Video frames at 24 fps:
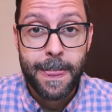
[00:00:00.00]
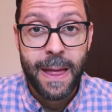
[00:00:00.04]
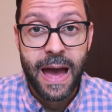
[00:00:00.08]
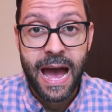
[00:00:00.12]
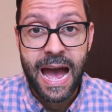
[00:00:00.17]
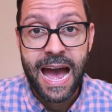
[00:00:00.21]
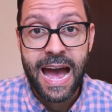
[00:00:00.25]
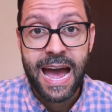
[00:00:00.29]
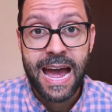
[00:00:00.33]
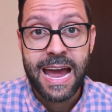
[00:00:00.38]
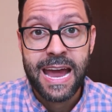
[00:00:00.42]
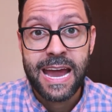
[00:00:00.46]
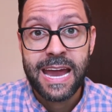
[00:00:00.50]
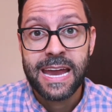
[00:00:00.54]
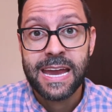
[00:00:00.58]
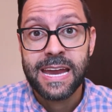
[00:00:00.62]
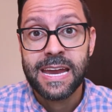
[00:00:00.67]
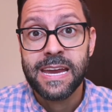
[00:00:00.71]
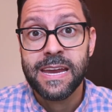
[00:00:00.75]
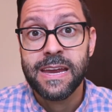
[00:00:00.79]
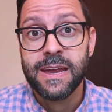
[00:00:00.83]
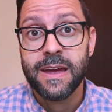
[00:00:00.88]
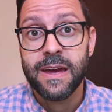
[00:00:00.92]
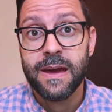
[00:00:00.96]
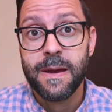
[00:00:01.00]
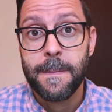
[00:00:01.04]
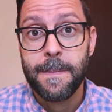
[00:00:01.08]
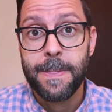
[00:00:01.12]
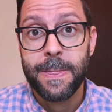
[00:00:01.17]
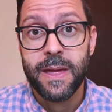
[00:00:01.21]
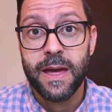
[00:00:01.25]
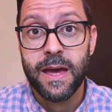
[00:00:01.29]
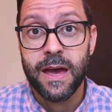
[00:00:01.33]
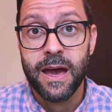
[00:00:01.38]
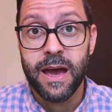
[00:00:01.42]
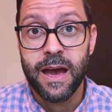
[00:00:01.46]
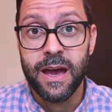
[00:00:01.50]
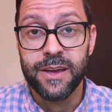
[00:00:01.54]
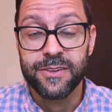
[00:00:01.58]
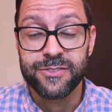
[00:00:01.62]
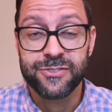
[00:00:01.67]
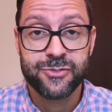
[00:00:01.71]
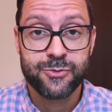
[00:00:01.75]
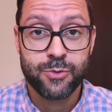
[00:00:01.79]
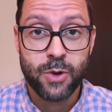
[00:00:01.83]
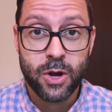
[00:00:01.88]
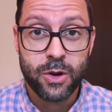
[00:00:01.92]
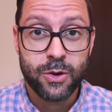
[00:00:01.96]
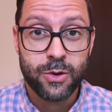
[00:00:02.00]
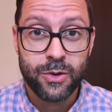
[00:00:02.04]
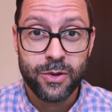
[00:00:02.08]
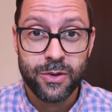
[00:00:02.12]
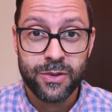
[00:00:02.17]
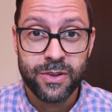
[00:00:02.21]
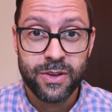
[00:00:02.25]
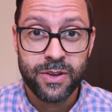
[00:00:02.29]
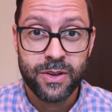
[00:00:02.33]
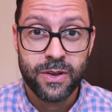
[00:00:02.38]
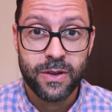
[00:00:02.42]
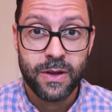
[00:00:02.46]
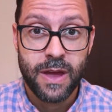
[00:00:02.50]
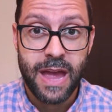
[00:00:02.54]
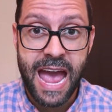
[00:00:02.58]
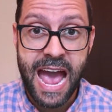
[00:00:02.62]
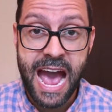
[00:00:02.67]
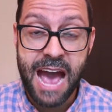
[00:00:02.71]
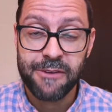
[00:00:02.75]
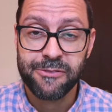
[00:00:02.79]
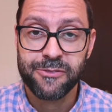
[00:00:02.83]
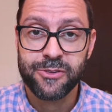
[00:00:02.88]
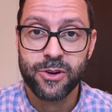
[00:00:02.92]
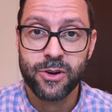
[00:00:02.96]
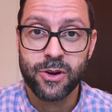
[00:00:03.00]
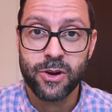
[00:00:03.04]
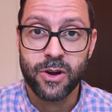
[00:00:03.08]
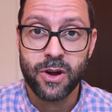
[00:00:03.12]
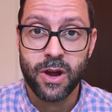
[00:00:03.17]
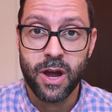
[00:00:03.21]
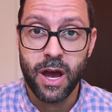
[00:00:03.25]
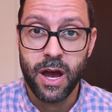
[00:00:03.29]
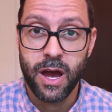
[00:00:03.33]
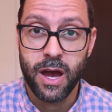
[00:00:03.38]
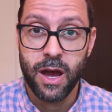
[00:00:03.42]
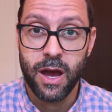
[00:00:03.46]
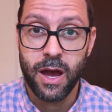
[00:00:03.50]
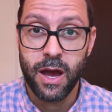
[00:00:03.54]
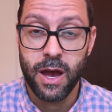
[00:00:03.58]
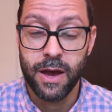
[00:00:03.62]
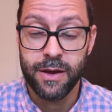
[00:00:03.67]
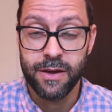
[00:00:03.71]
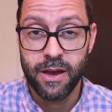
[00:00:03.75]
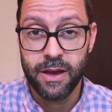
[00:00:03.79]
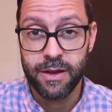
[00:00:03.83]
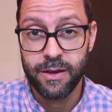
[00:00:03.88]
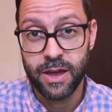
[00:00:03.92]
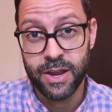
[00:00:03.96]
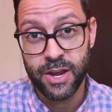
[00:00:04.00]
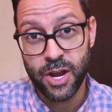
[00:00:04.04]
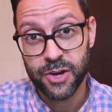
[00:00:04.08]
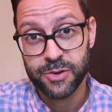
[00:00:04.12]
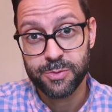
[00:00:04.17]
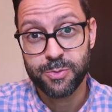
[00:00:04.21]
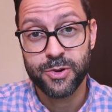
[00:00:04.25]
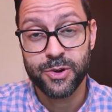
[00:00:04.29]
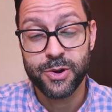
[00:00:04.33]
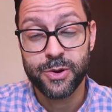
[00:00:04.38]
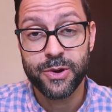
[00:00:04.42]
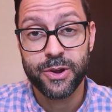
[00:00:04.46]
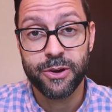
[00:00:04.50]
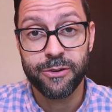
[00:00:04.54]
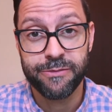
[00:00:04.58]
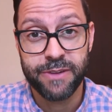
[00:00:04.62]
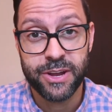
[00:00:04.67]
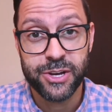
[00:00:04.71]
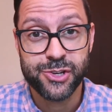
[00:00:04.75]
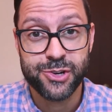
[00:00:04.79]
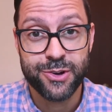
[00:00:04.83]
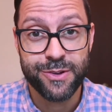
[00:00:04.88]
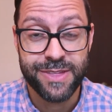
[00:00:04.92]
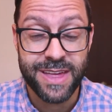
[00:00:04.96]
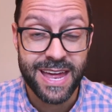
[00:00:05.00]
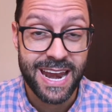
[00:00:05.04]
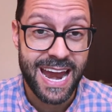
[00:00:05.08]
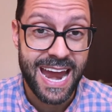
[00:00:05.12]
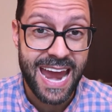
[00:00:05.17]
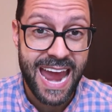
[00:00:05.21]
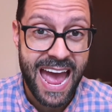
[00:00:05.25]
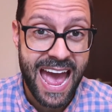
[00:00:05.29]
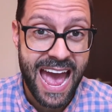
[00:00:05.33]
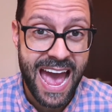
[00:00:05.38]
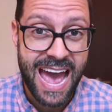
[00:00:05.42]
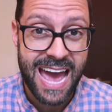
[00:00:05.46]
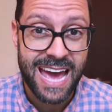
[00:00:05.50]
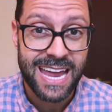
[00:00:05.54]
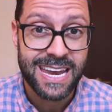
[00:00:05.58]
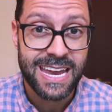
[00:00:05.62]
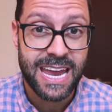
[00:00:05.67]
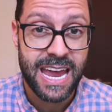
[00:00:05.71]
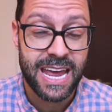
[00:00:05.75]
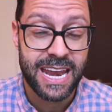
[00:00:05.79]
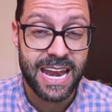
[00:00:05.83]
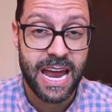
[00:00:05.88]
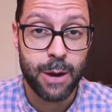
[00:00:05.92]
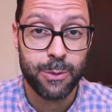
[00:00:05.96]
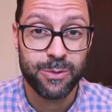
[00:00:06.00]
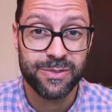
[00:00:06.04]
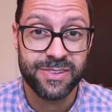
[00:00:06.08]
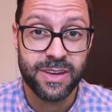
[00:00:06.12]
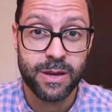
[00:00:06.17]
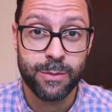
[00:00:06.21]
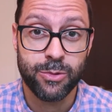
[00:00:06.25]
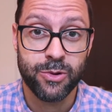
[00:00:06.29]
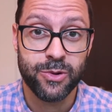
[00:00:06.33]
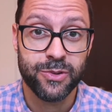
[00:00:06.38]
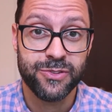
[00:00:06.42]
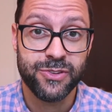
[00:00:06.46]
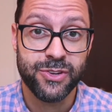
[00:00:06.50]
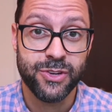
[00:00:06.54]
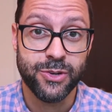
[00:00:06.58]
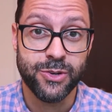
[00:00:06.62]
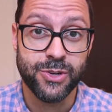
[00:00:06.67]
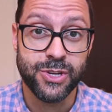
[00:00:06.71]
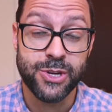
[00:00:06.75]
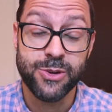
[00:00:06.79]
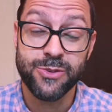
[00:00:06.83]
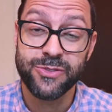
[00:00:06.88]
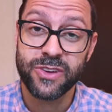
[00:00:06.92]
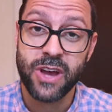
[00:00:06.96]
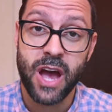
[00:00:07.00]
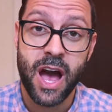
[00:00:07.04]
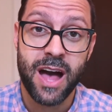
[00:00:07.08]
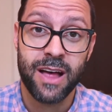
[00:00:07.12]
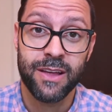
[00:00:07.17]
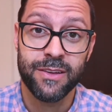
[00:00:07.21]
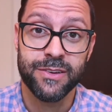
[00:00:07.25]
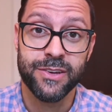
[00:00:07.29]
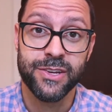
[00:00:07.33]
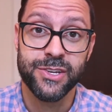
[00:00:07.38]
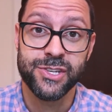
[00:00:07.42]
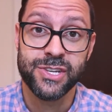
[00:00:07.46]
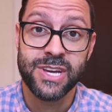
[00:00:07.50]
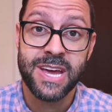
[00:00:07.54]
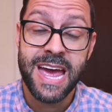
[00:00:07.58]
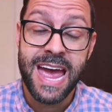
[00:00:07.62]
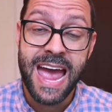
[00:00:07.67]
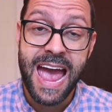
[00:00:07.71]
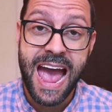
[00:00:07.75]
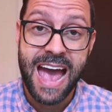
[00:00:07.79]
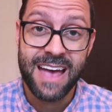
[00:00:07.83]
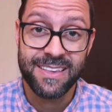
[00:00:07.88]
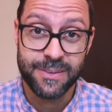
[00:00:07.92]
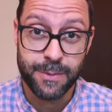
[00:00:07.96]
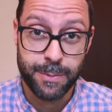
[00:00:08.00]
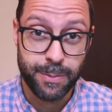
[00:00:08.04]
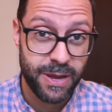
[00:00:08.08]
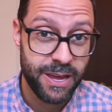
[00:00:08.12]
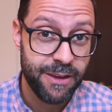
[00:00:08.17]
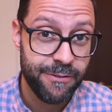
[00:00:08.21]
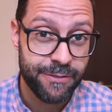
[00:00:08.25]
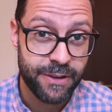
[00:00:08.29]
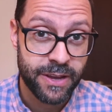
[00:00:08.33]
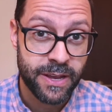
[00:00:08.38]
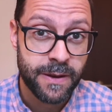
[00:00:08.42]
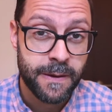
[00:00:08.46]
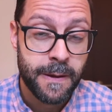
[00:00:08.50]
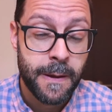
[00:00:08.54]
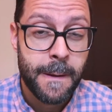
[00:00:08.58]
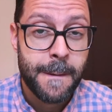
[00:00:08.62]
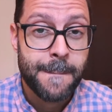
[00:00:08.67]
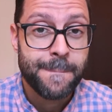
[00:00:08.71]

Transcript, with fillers: I uh, struggled after uh, a, an entrepreneurial venture that I had, and I was able to use college as a pivot.